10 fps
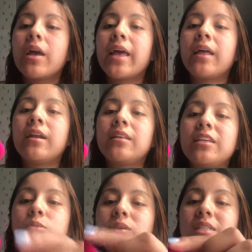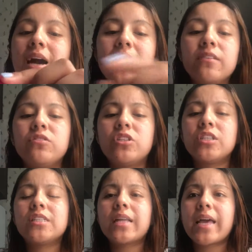And this one's kind of
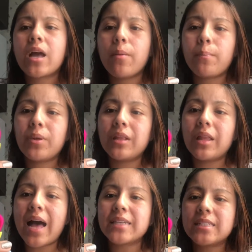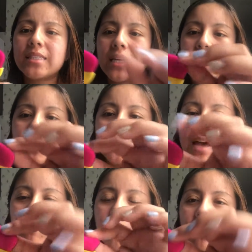just like a plastic
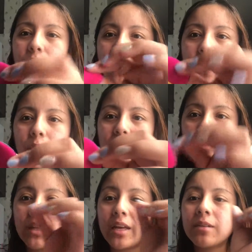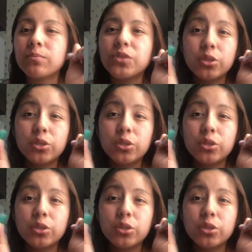type of rubbery thing.